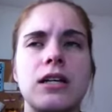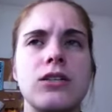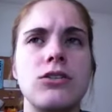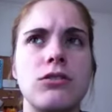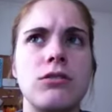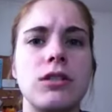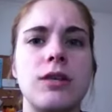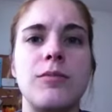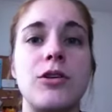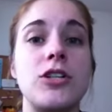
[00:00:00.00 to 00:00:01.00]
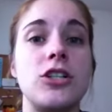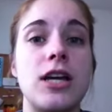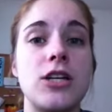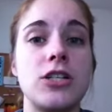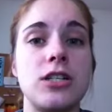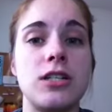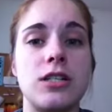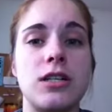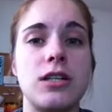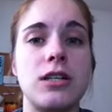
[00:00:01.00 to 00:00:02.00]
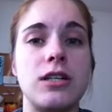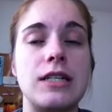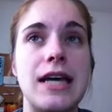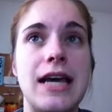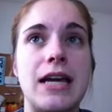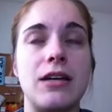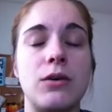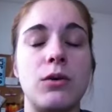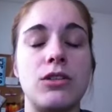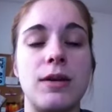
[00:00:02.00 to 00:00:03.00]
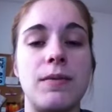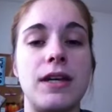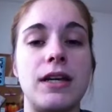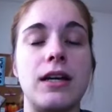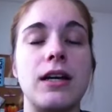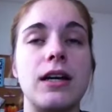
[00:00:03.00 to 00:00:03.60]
Student Appreciation Day or something.